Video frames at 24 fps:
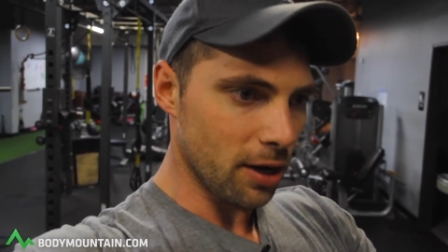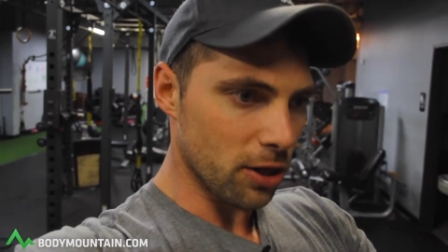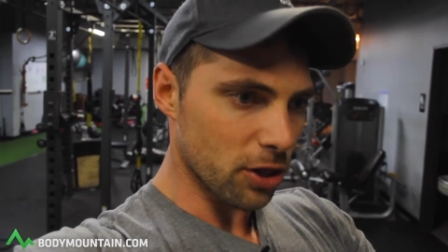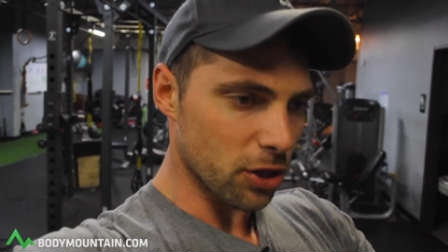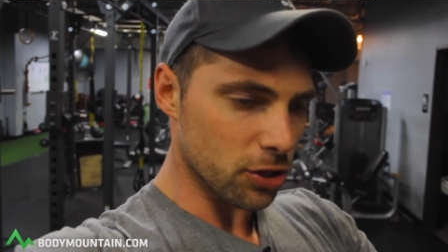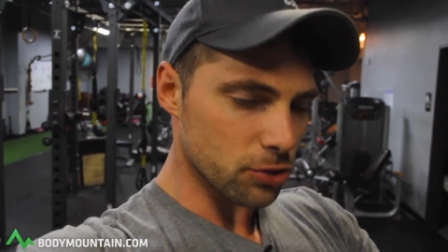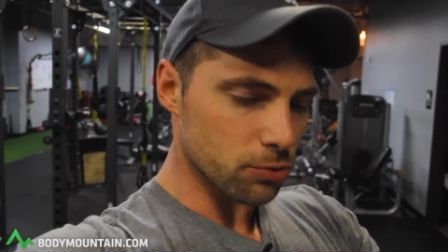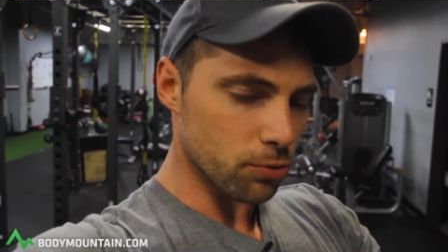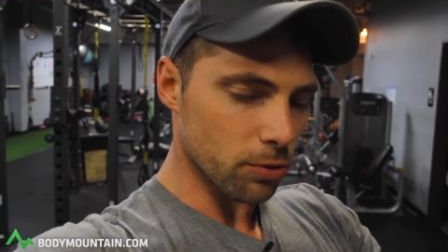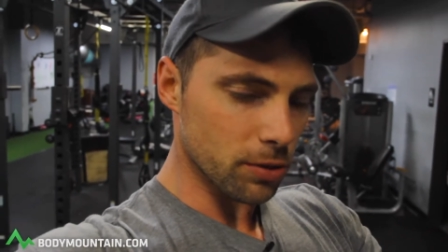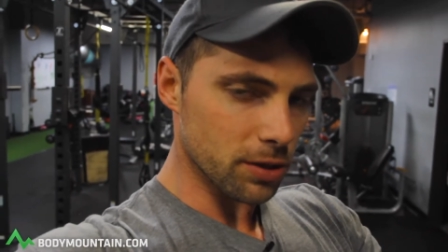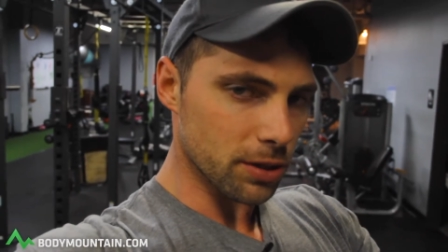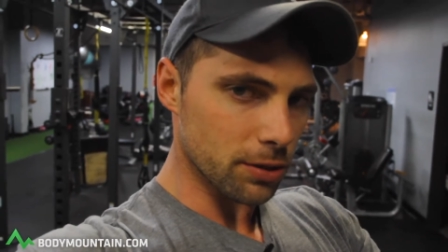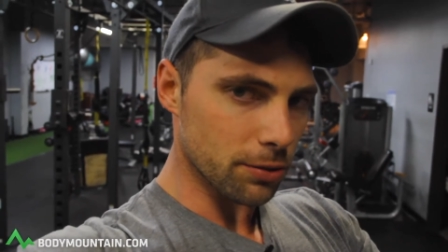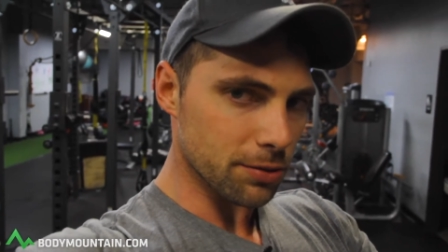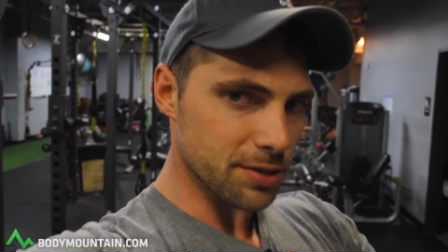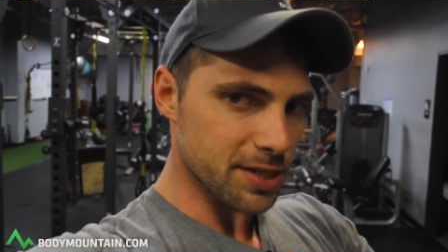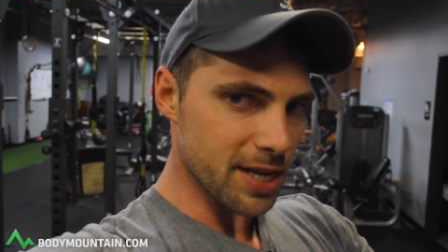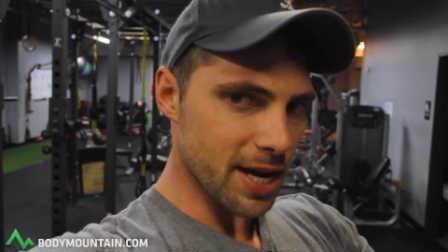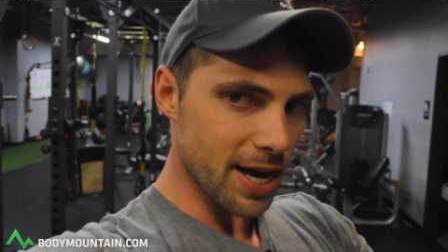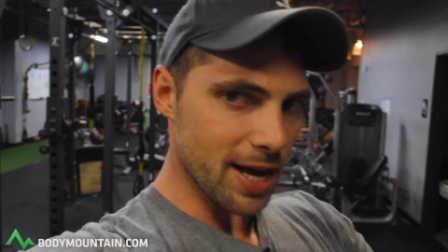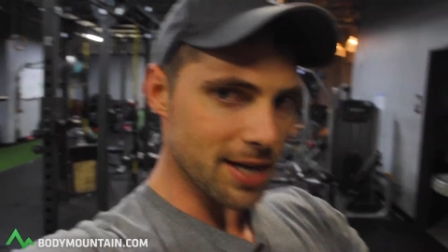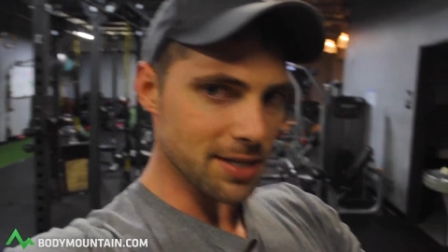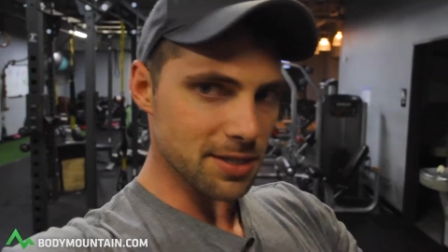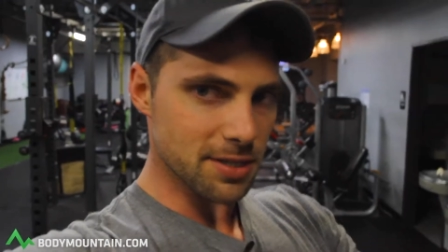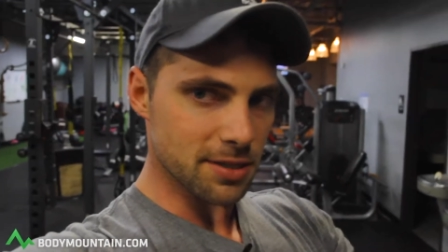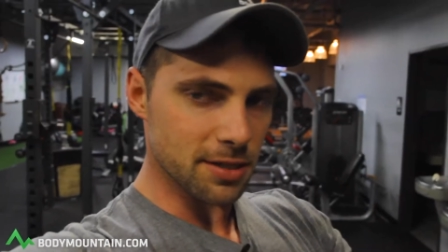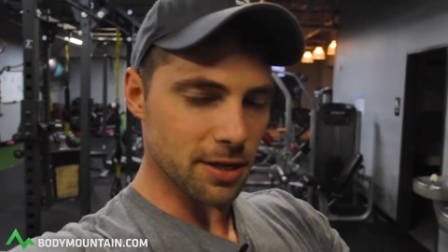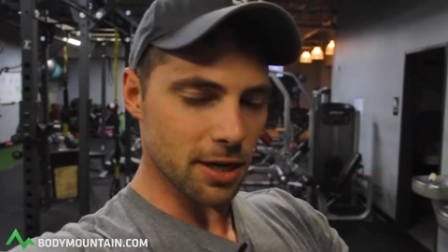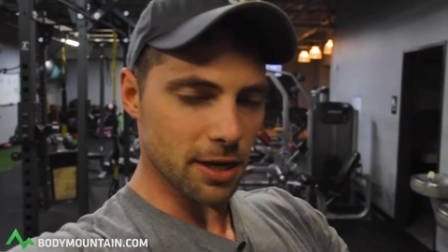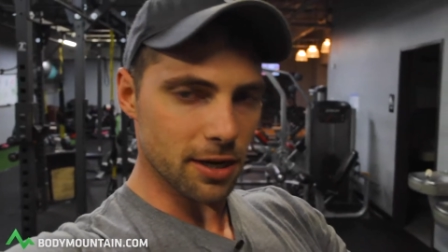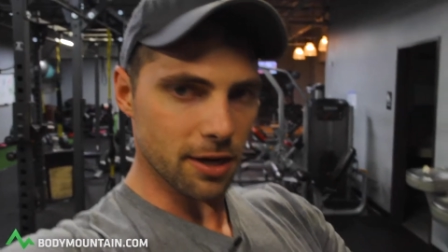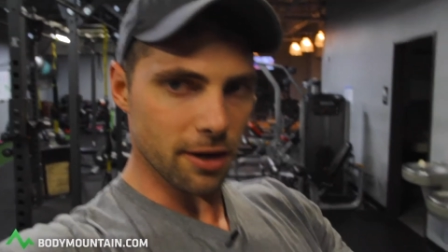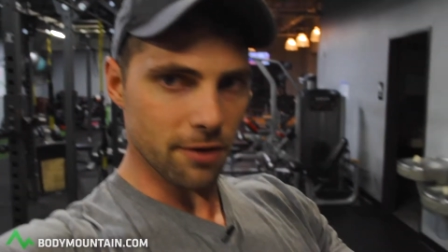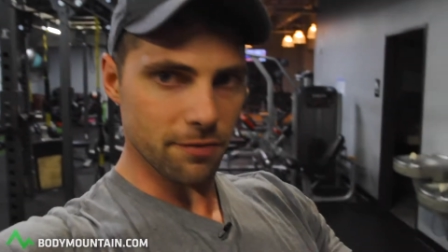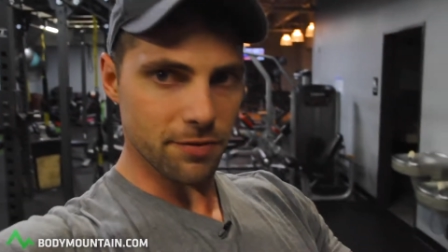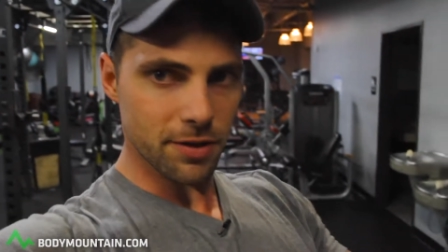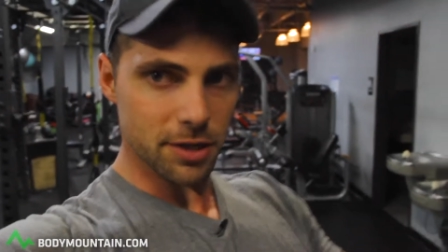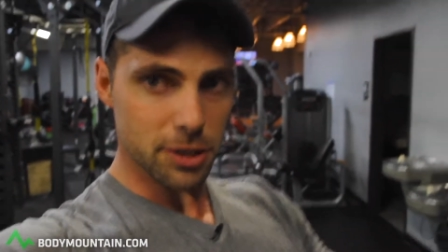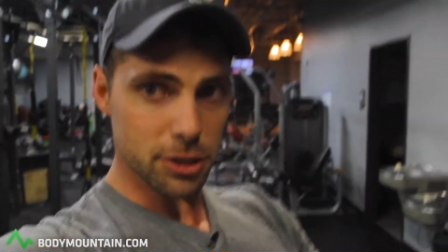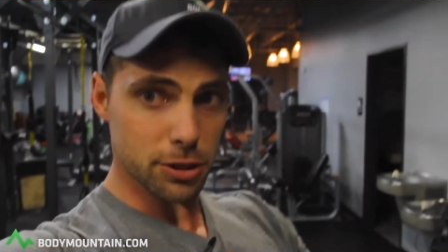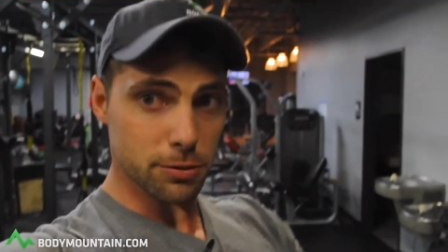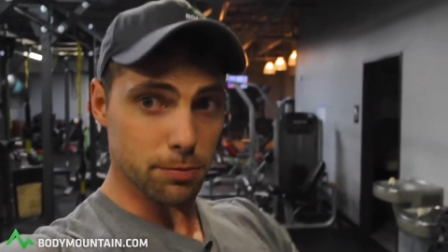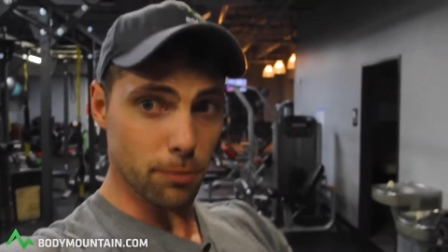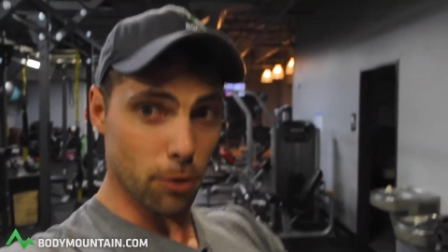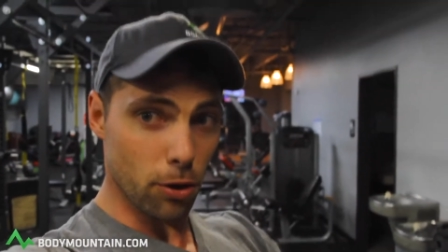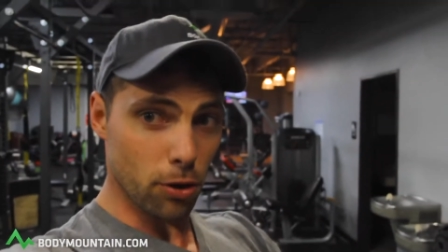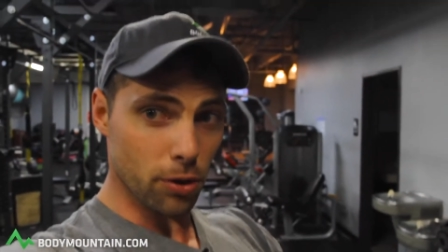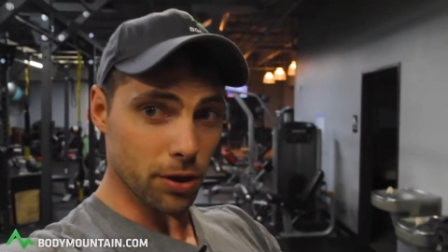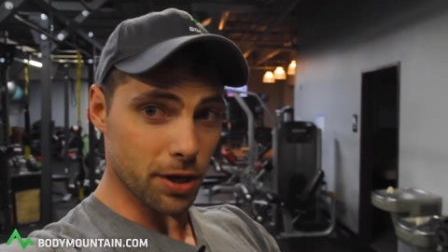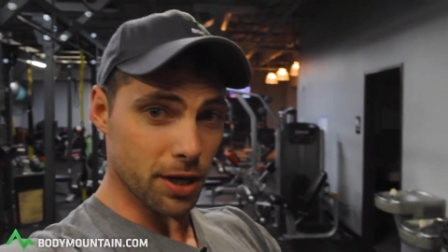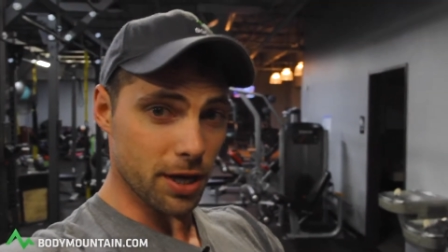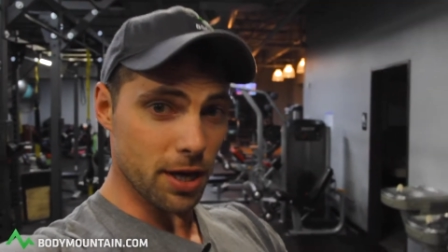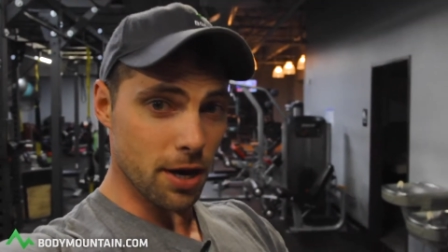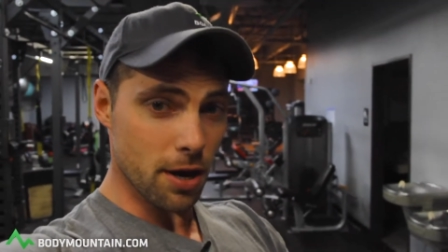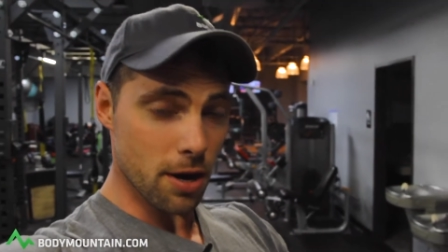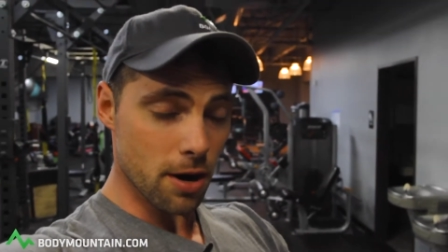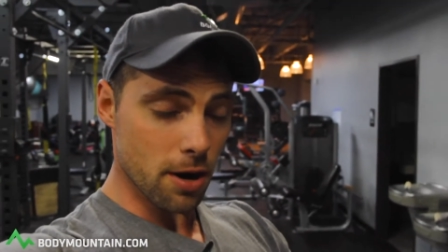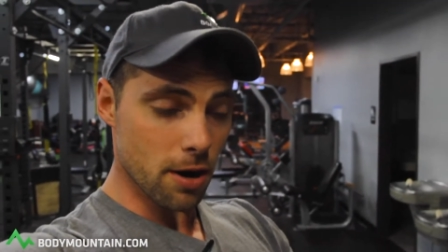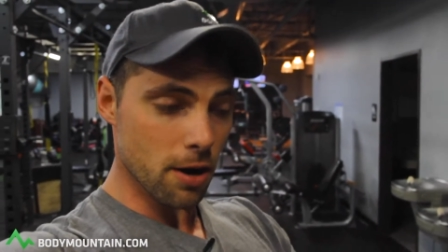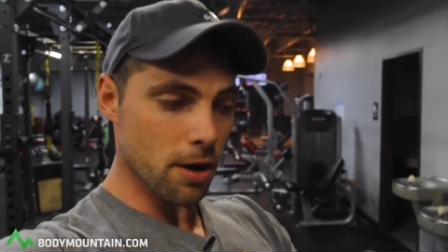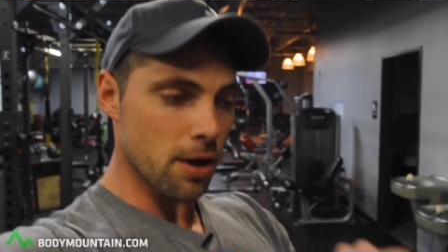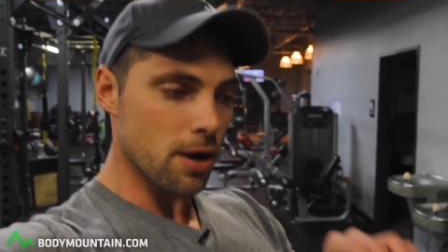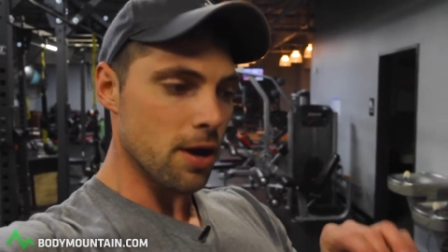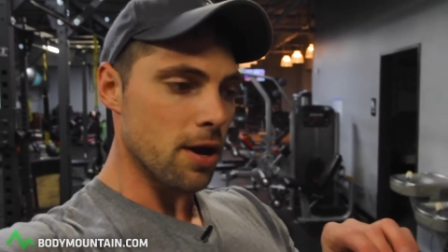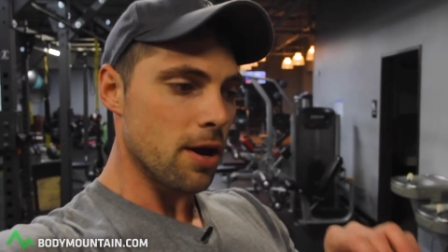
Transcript: this one little task done of this small gear,